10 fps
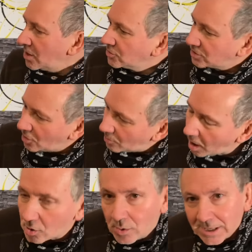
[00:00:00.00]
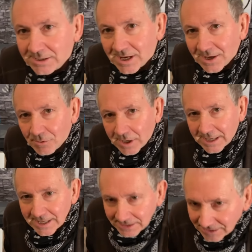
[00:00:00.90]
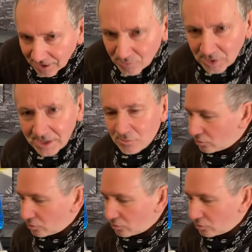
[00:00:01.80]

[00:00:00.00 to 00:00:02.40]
So I'll quickly tell you what it is and then we'll